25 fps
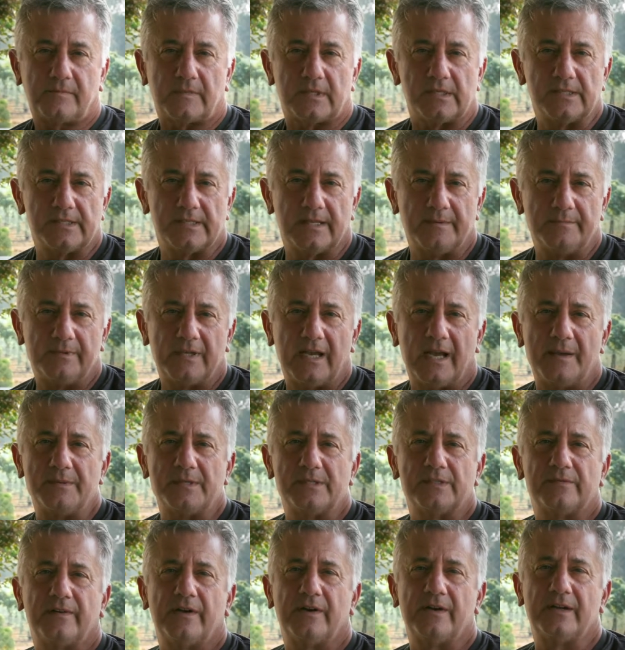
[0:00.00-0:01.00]
Sometimes
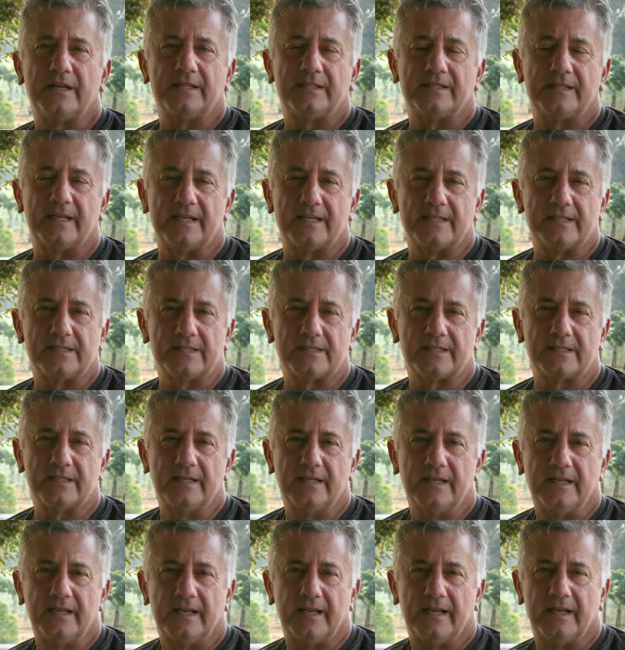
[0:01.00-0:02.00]
it's very intense,
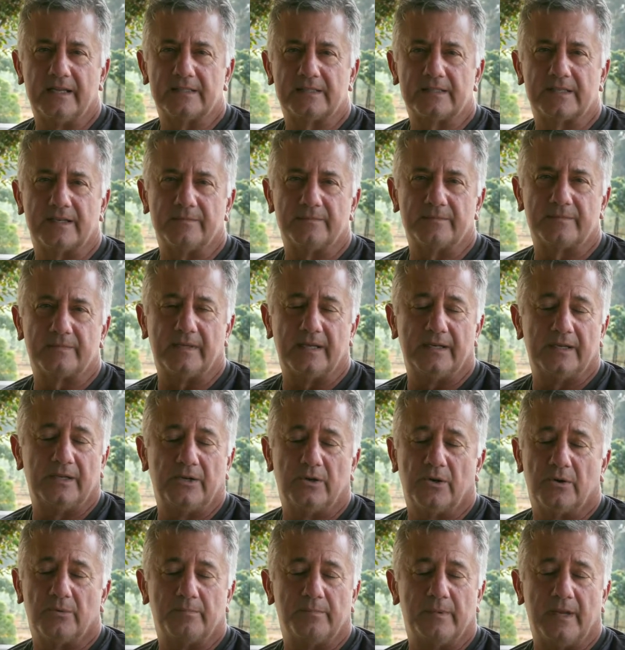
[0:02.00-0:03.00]
and some
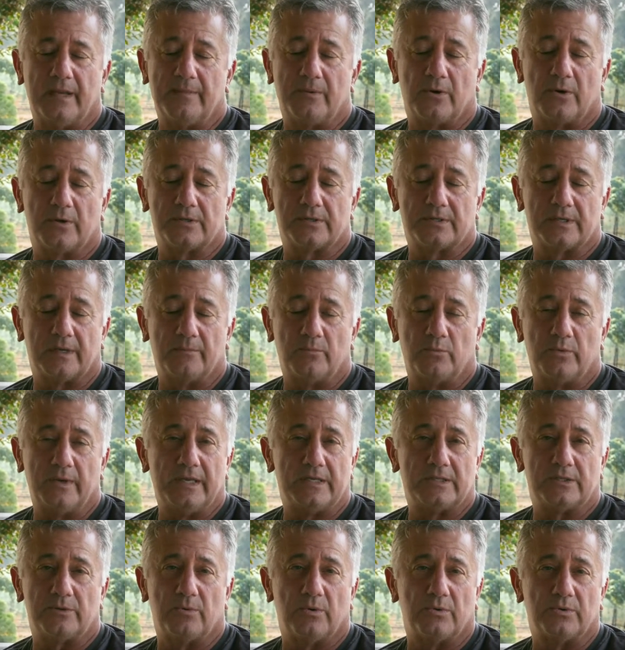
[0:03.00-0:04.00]

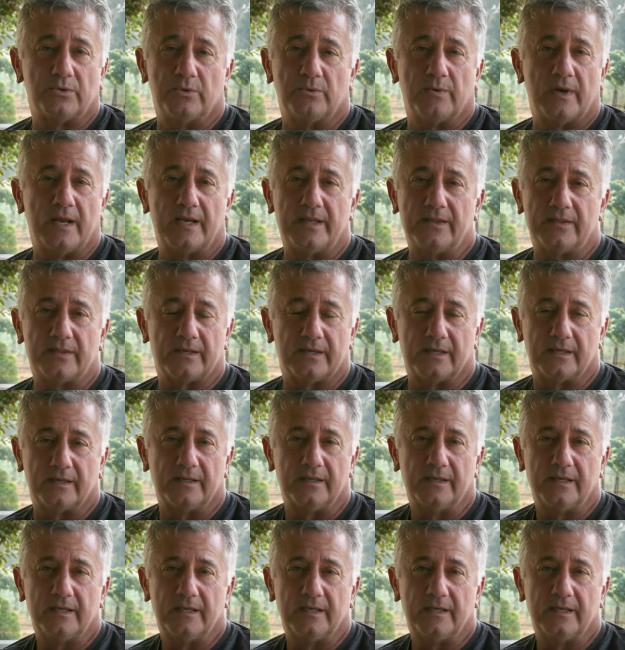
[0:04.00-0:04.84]
weeks you won't do anything.